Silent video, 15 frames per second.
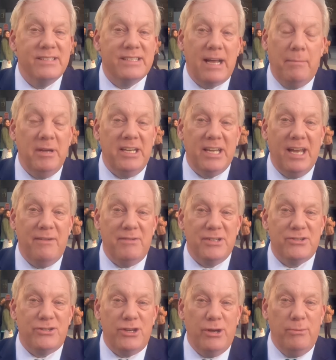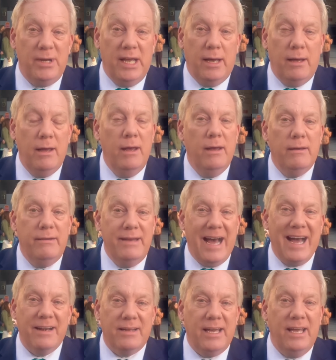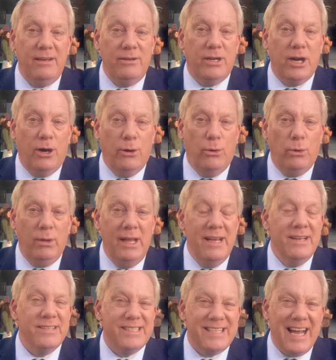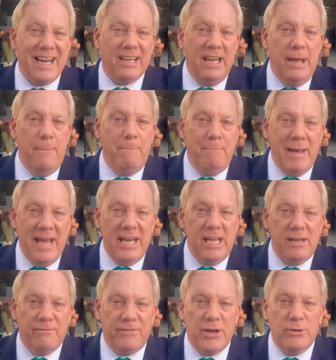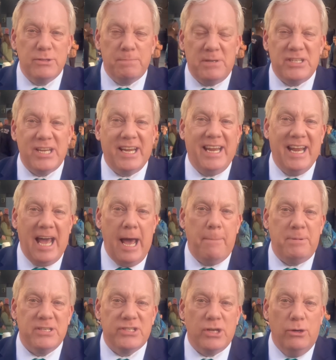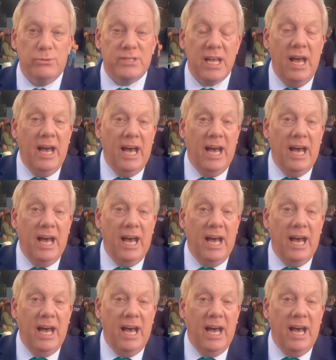Sammy Davis Jr., Nat King Cole. Sadly, many of those particular episodes